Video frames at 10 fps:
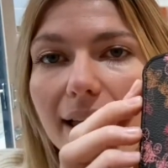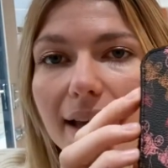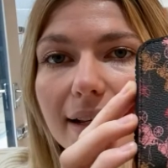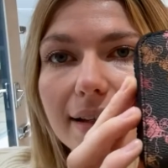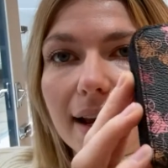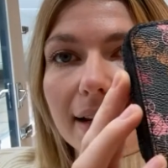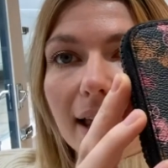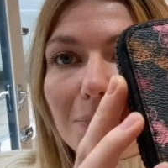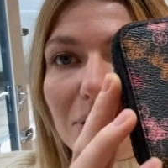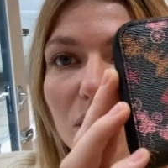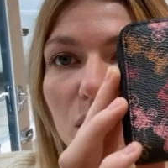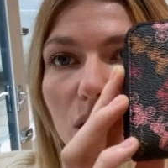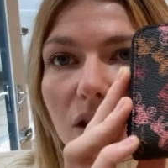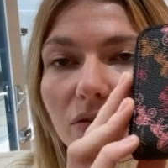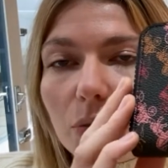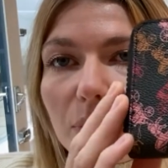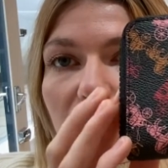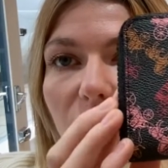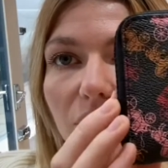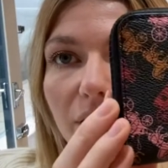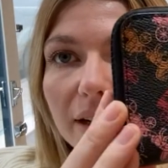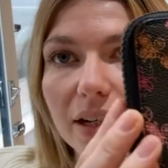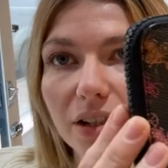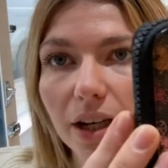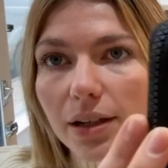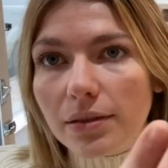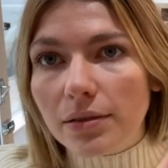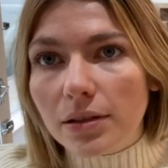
It is in a beautiful, beautiful condition.